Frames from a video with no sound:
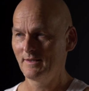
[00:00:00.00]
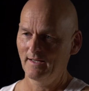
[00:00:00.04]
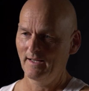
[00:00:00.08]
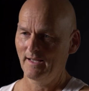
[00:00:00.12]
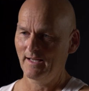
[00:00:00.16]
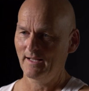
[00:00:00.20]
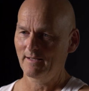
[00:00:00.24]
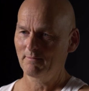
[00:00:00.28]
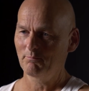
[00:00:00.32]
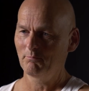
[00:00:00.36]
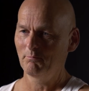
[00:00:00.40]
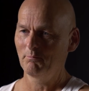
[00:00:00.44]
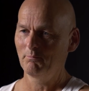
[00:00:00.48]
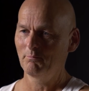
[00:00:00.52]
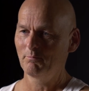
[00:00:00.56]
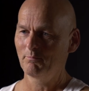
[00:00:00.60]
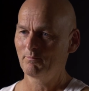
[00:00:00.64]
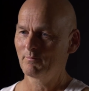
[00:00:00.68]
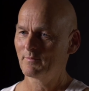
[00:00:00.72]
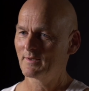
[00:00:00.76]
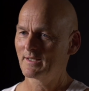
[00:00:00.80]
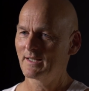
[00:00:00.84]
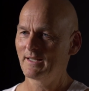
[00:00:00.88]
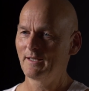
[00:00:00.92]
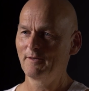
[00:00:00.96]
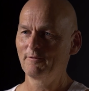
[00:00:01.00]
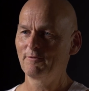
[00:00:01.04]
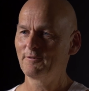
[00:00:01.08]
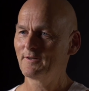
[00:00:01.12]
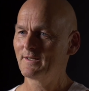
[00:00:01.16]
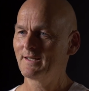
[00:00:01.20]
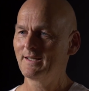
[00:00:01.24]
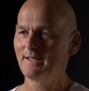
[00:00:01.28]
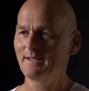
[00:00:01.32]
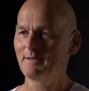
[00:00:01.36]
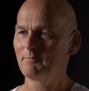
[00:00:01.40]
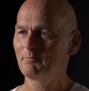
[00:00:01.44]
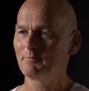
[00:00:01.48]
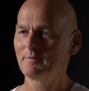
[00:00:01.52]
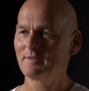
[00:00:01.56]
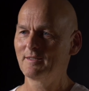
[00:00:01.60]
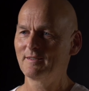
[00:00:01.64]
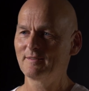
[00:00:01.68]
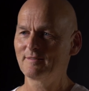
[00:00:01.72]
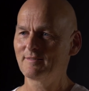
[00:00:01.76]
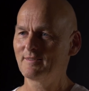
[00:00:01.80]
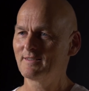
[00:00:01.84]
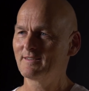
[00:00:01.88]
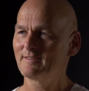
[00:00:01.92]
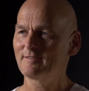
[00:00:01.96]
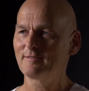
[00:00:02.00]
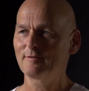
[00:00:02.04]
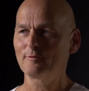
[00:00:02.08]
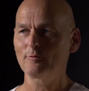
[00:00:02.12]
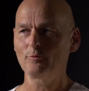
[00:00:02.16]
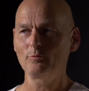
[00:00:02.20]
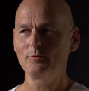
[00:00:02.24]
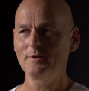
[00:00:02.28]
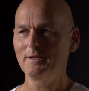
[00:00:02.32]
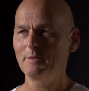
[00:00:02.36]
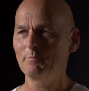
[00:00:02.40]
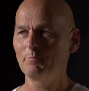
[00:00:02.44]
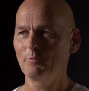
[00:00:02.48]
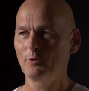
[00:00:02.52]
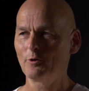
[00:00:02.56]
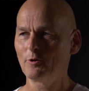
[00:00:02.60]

had given him this extreme